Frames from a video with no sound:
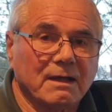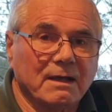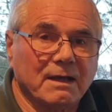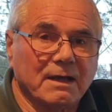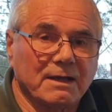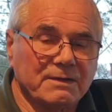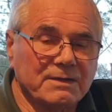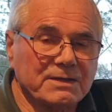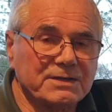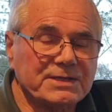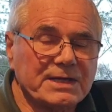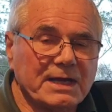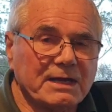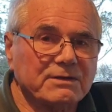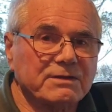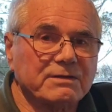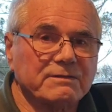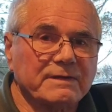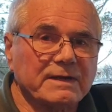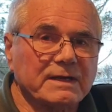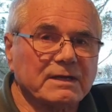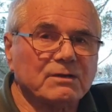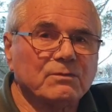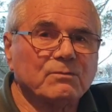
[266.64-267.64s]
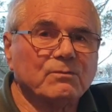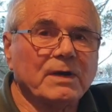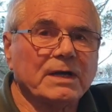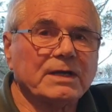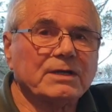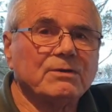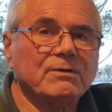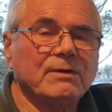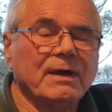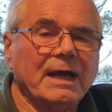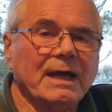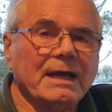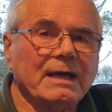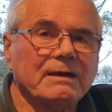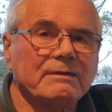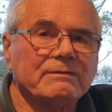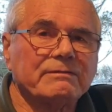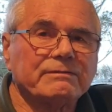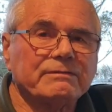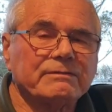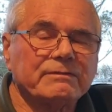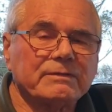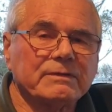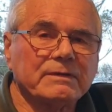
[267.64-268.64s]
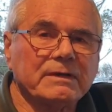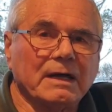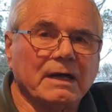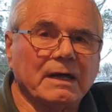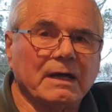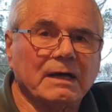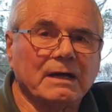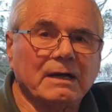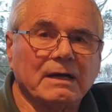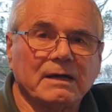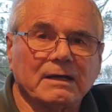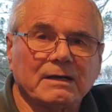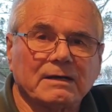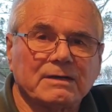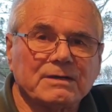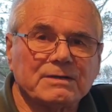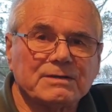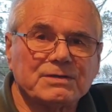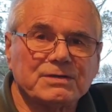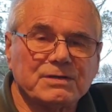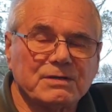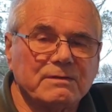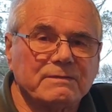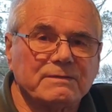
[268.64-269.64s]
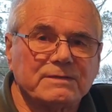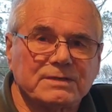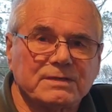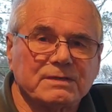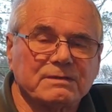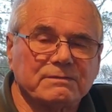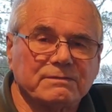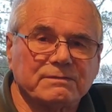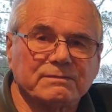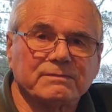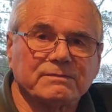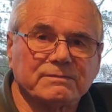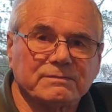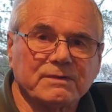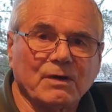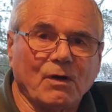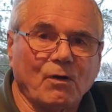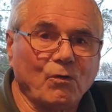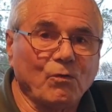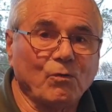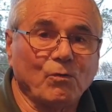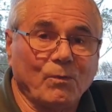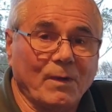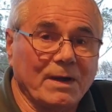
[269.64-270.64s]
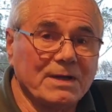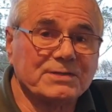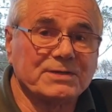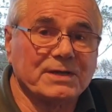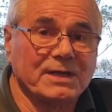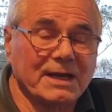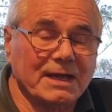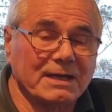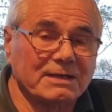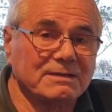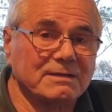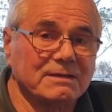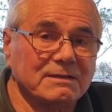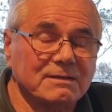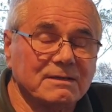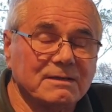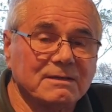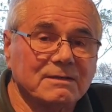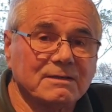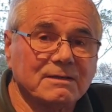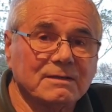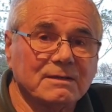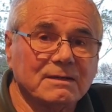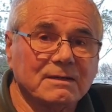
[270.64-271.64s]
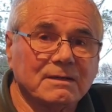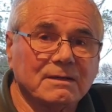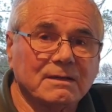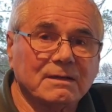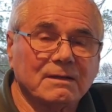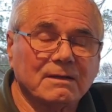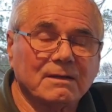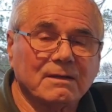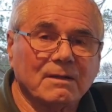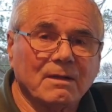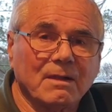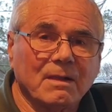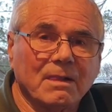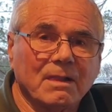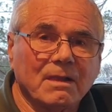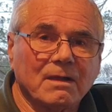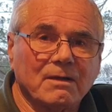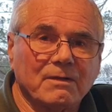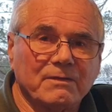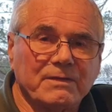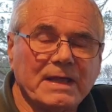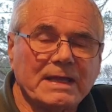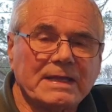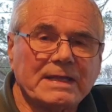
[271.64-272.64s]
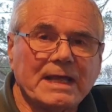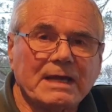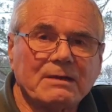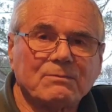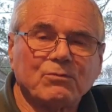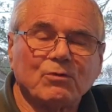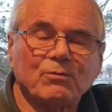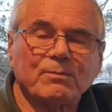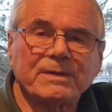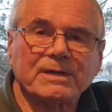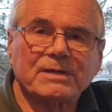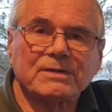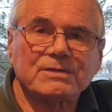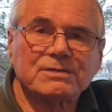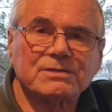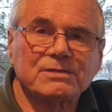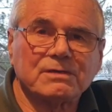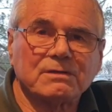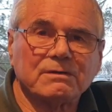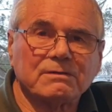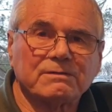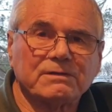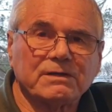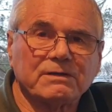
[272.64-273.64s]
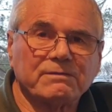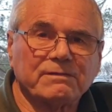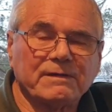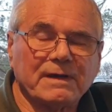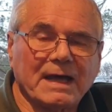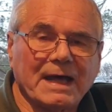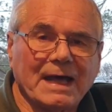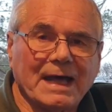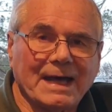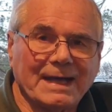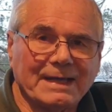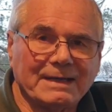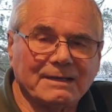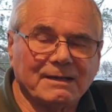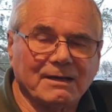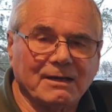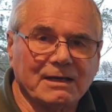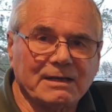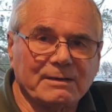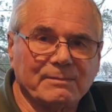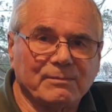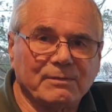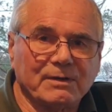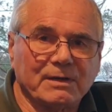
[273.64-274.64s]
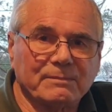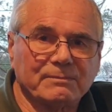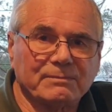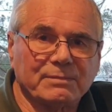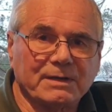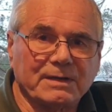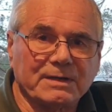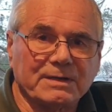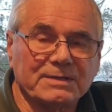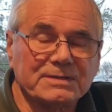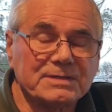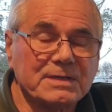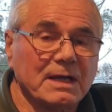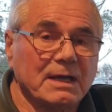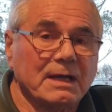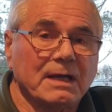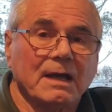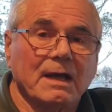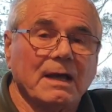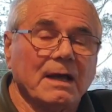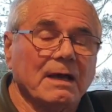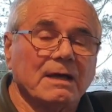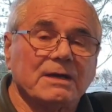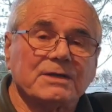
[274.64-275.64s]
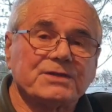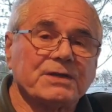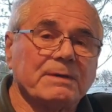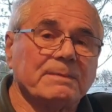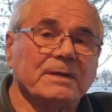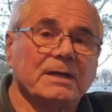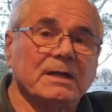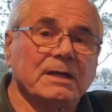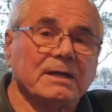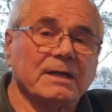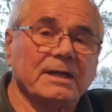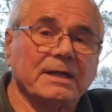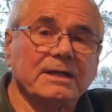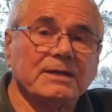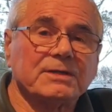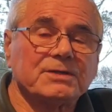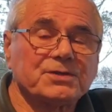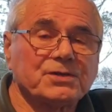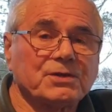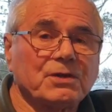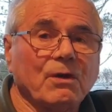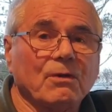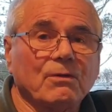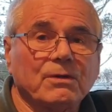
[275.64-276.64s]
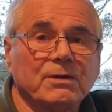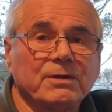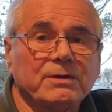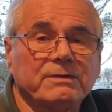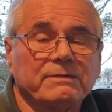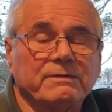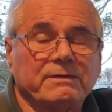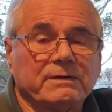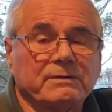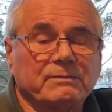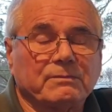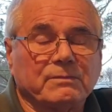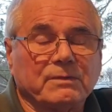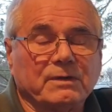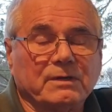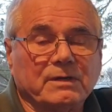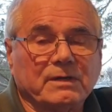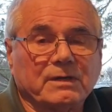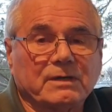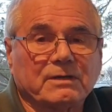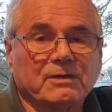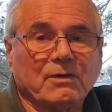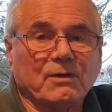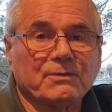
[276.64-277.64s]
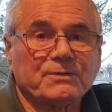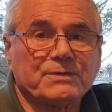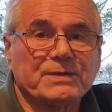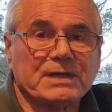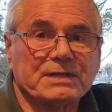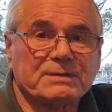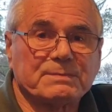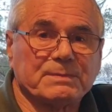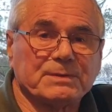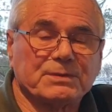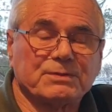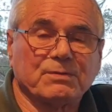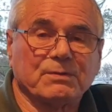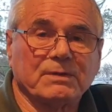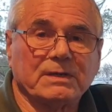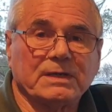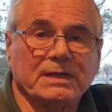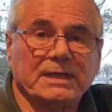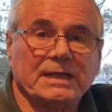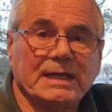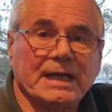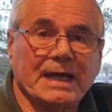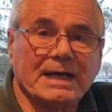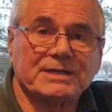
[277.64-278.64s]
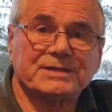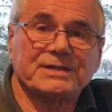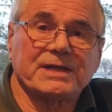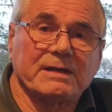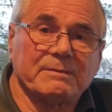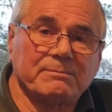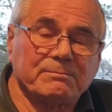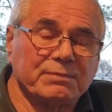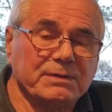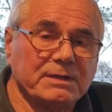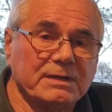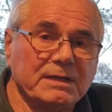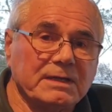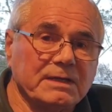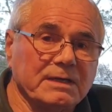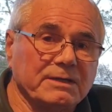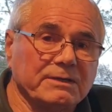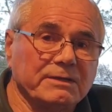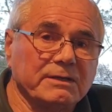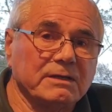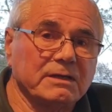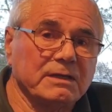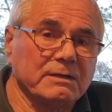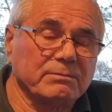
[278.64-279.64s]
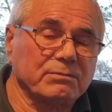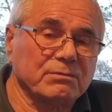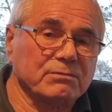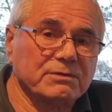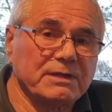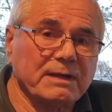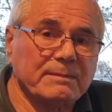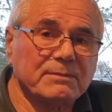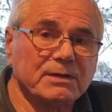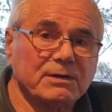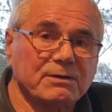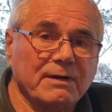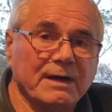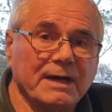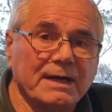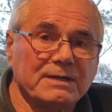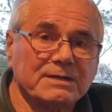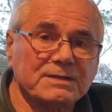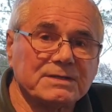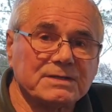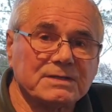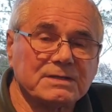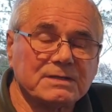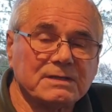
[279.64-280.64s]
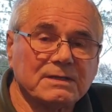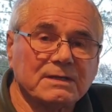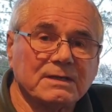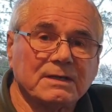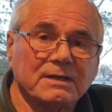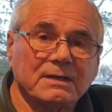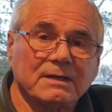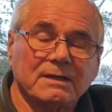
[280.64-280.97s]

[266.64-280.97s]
In the south of England, where you have Conservative always elected, then there will be Conservative and Labour MPs. Similarly, in Scotland, if it were a contest between the SNP and the Liberal Democrats,